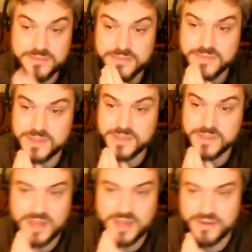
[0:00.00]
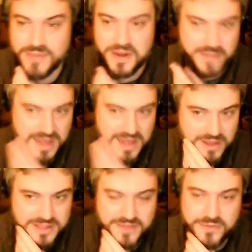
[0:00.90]
some kind of model
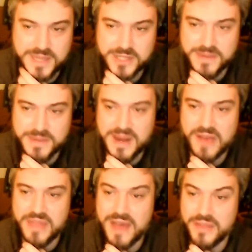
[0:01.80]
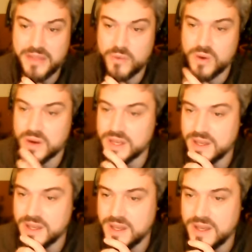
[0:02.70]
bylaws and information about how they work.
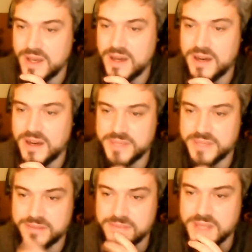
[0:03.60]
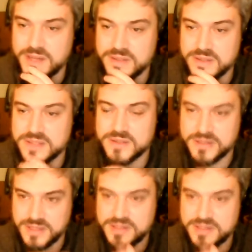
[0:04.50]
But
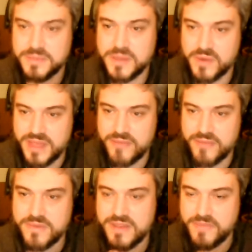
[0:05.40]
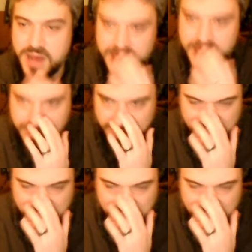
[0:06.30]
it's something where they've bought, I